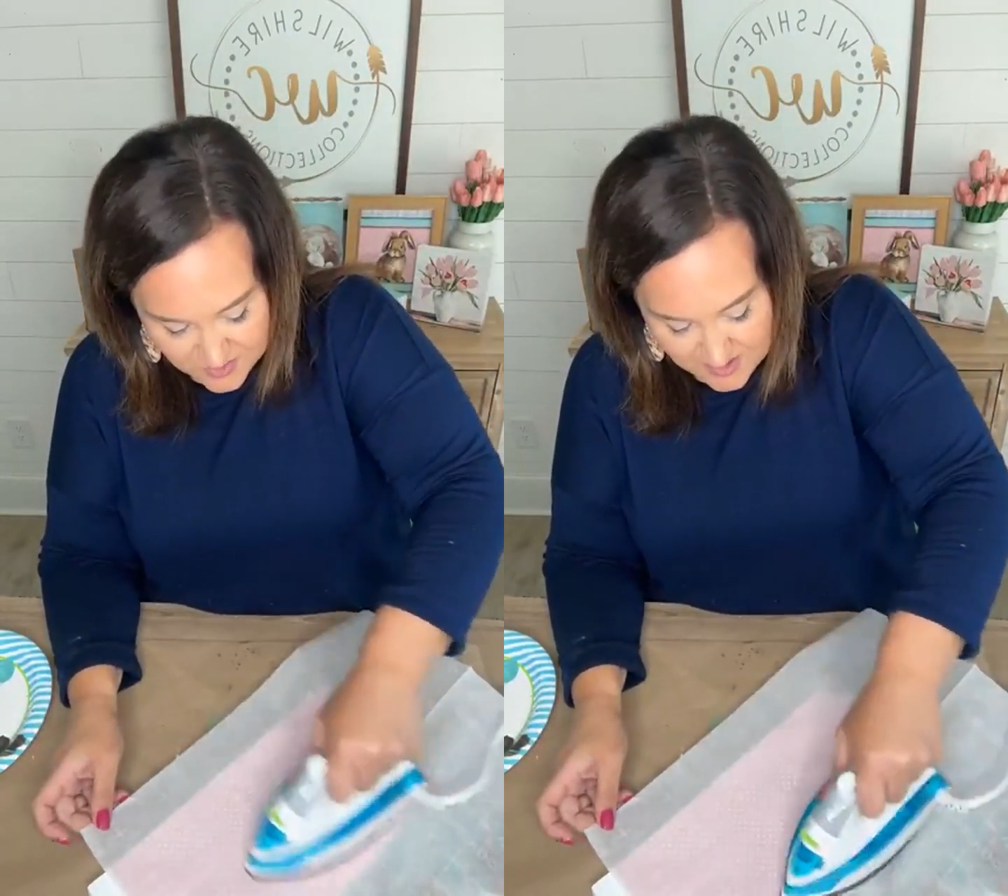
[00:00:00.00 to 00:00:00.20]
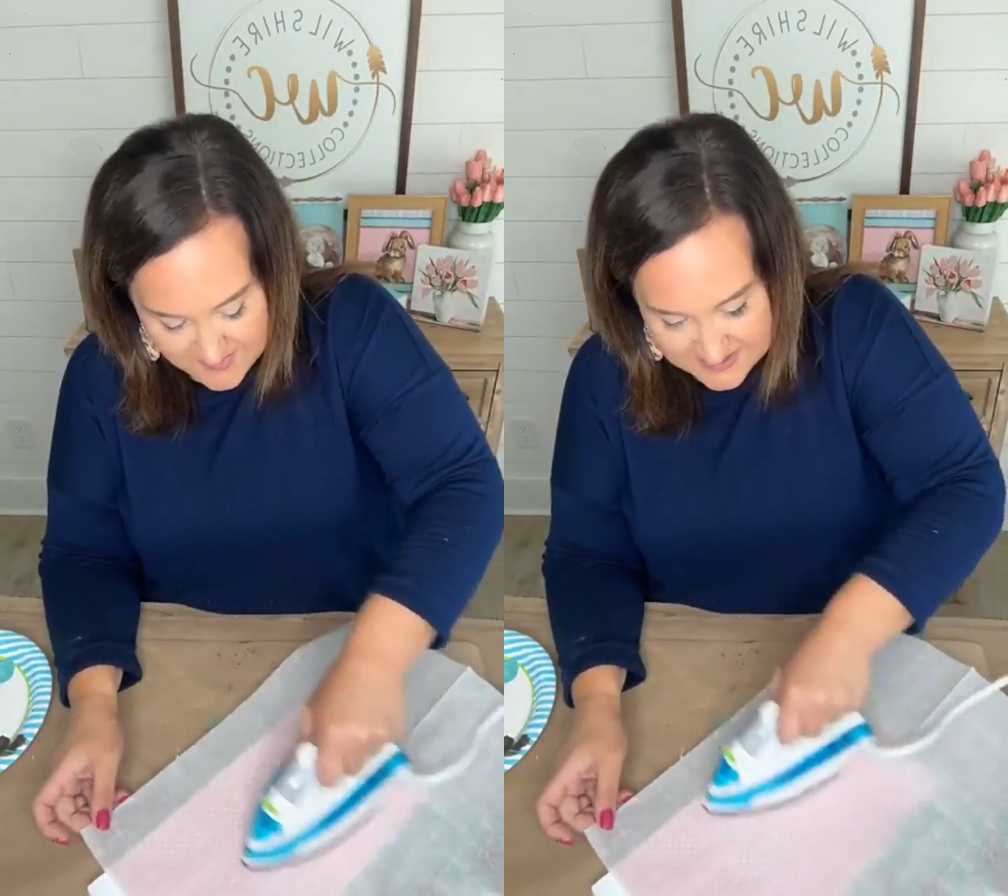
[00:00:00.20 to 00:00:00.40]

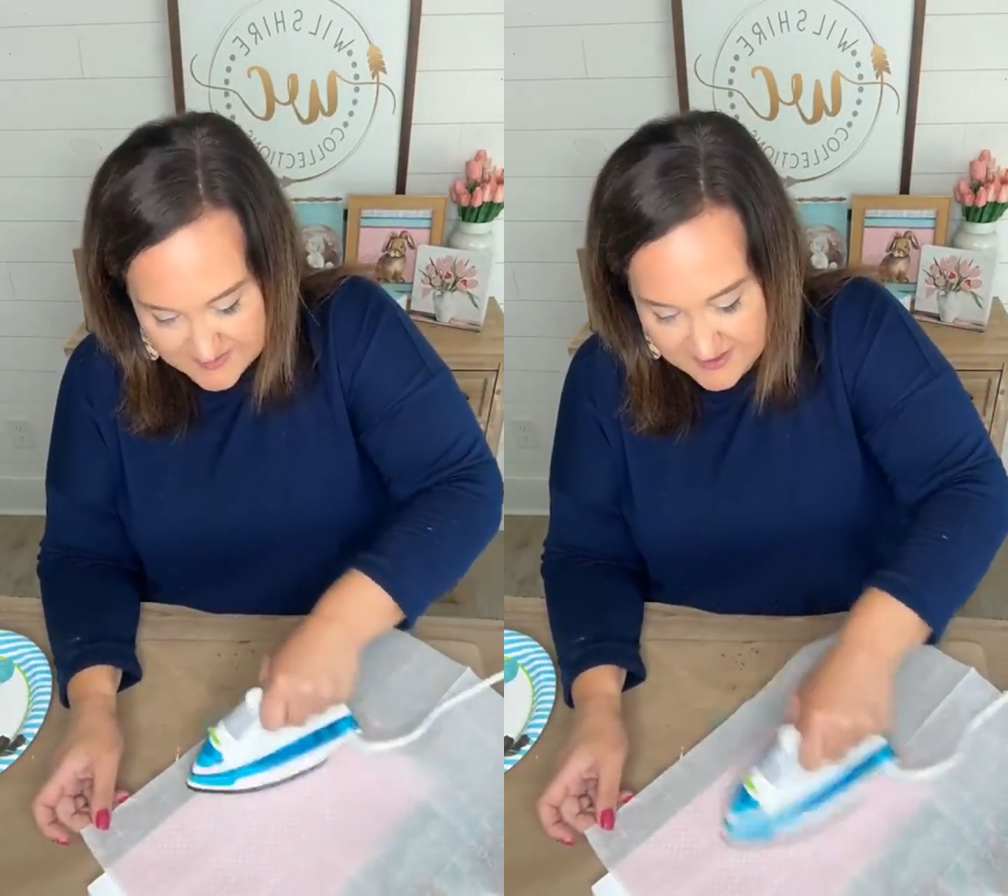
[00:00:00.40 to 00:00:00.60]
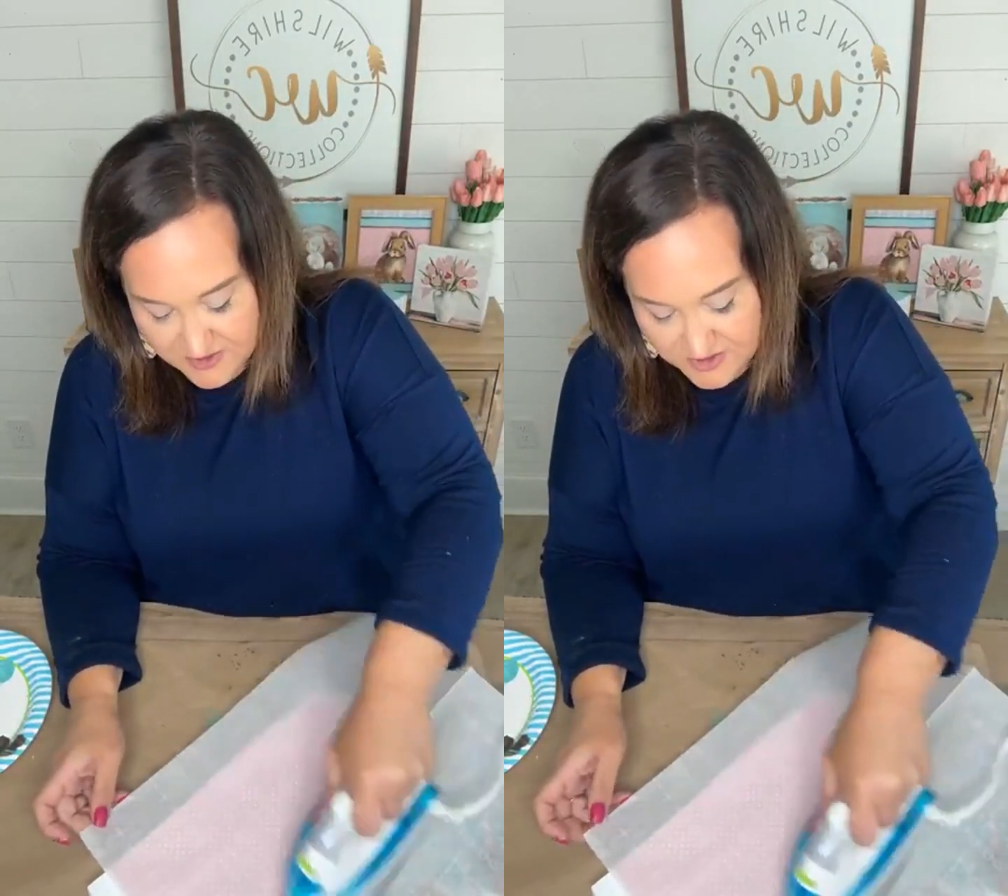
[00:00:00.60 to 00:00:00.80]
one of my
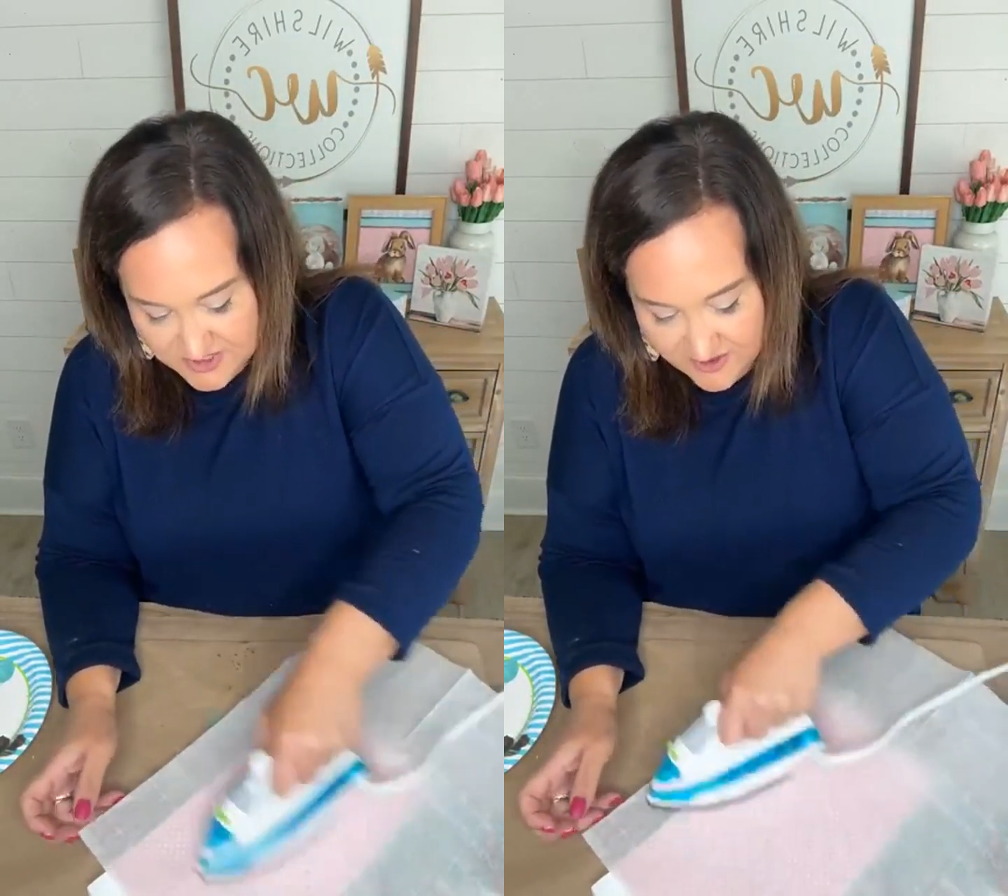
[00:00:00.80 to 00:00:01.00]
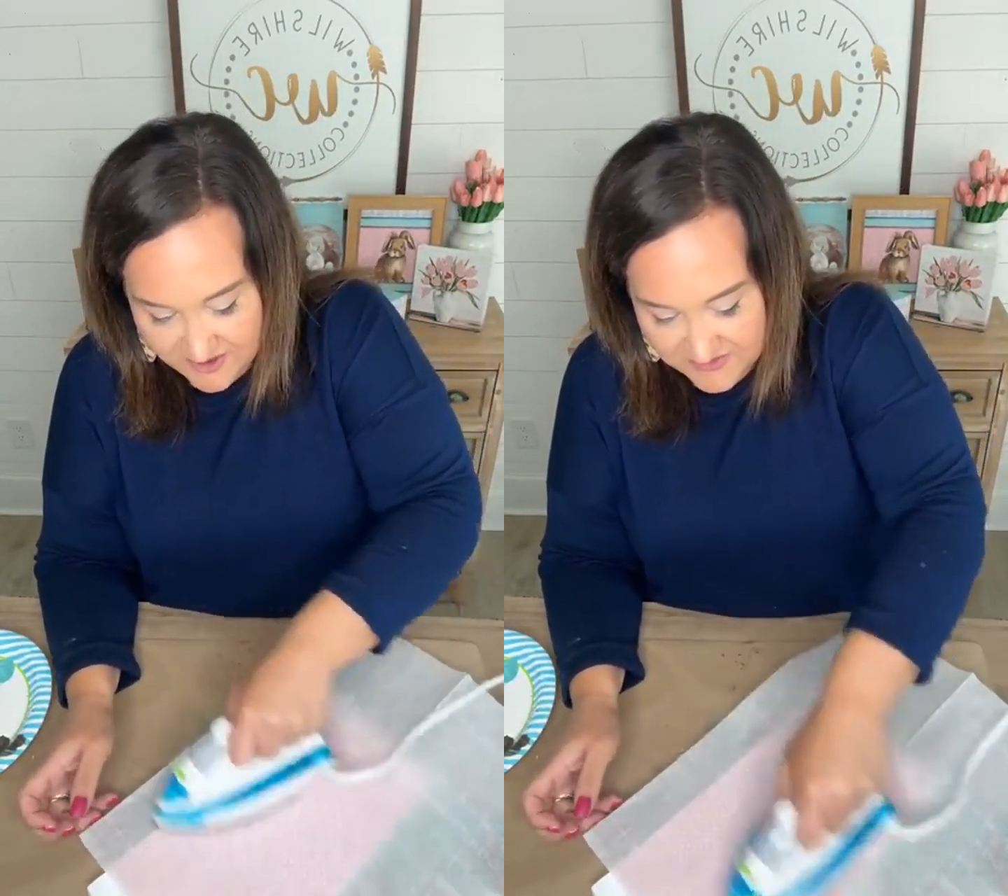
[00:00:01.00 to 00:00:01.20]
spindles
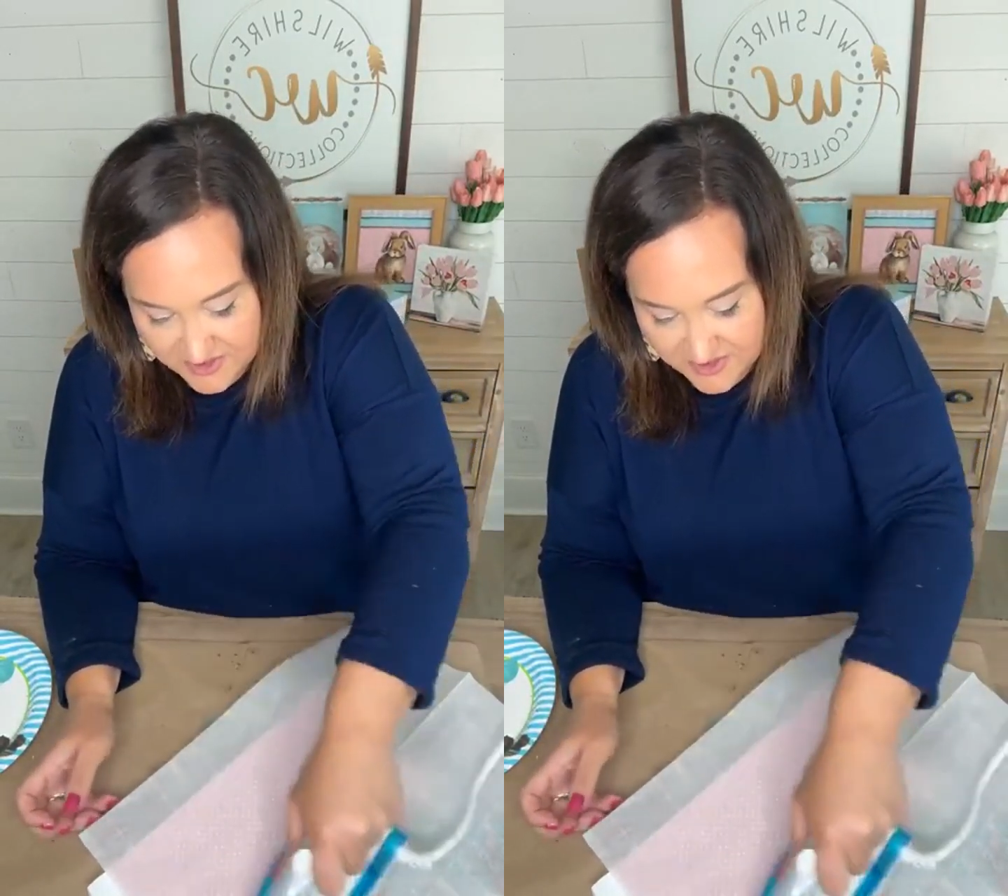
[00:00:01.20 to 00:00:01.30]
off.